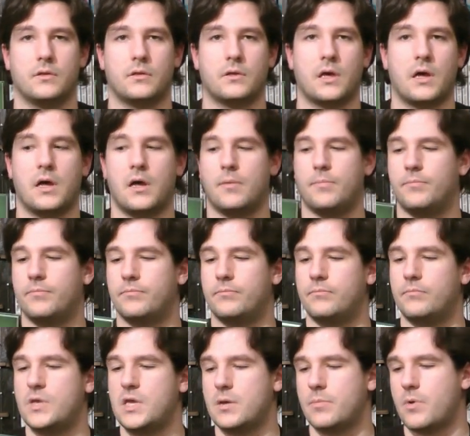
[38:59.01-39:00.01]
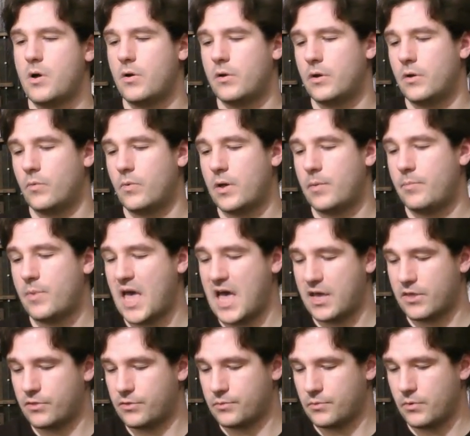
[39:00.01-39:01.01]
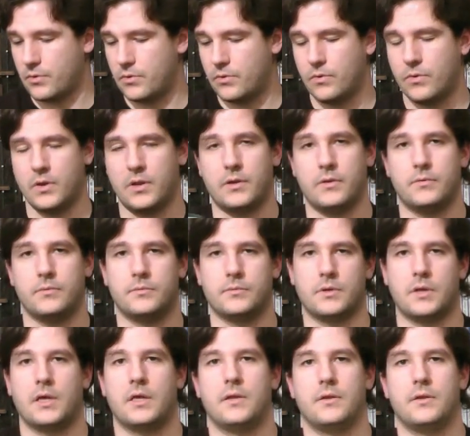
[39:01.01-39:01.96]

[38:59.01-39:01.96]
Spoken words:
Miyamoto went back through and